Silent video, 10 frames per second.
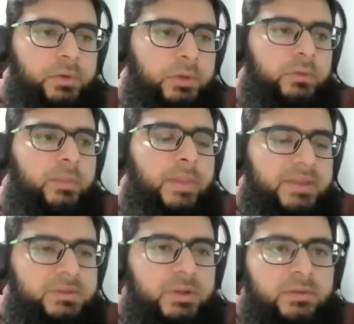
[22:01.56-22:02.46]
during your
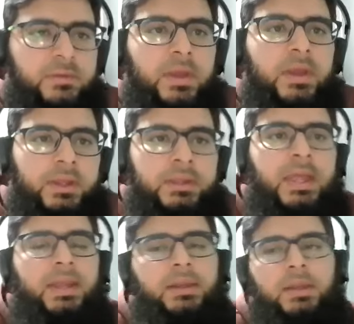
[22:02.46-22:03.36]
bachelor's,
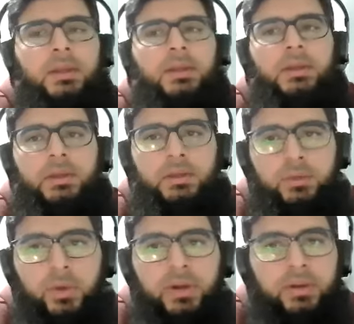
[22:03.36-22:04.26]
then
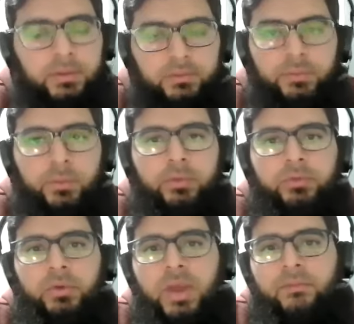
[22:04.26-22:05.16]
you are,
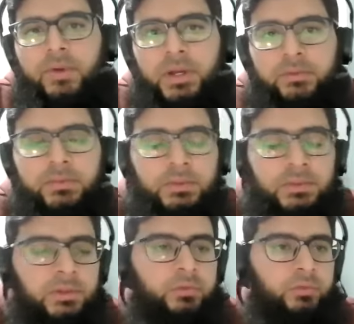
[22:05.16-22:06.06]
suppose you have worked
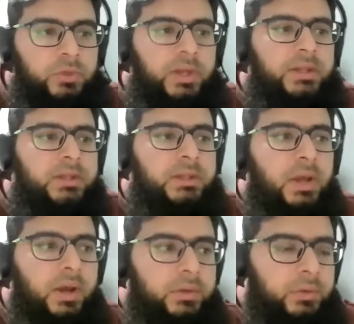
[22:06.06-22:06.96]
within a
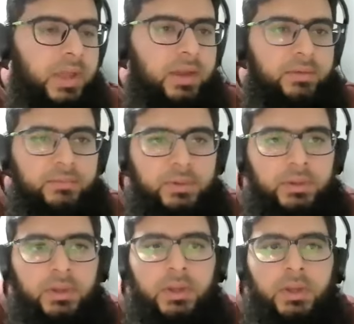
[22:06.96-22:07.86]
society or you
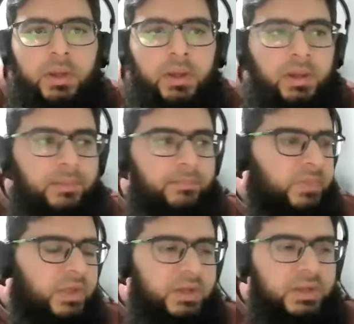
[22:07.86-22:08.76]
have
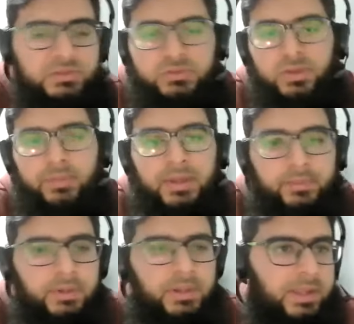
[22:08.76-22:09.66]
arranged some
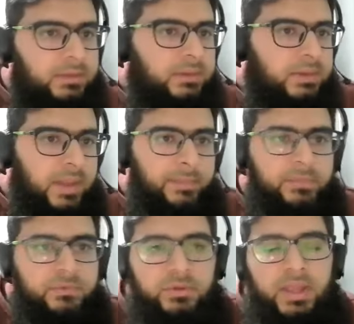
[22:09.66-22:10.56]
animal health
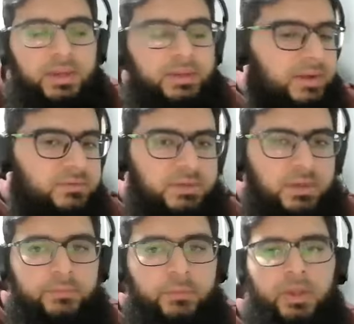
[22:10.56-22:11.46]
camps, like that
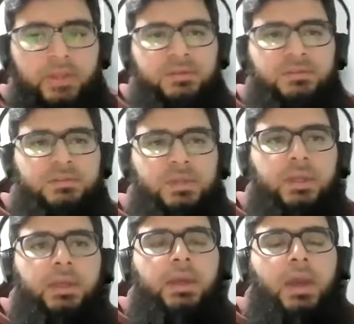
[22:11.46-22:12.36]
stuff. You can just
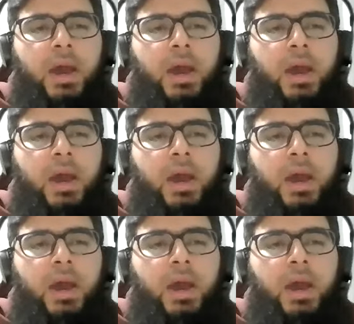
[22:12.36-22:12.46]
say,